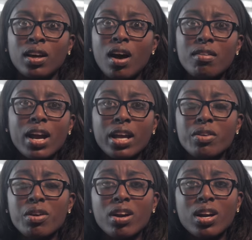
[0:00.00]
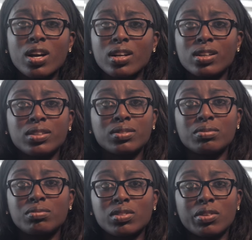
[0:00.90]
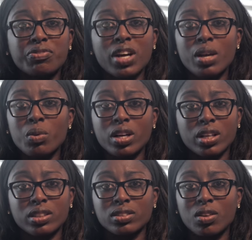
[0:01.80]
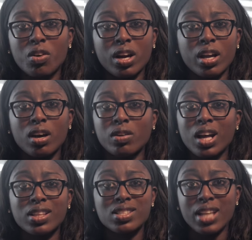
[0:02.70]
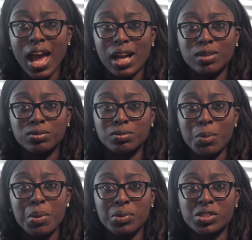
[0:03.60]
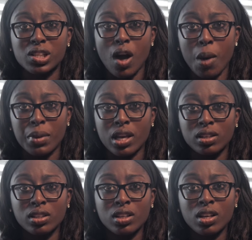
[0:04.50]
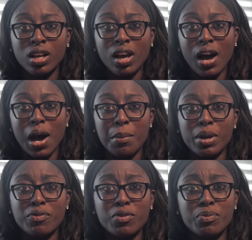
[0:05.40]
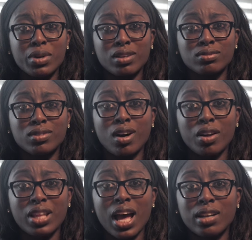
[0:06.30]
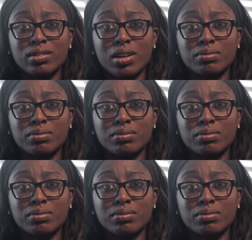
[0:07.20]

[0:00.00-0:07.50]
All right, you heard the funny word Oreo, not the snack, what people used to call me. If you've been called that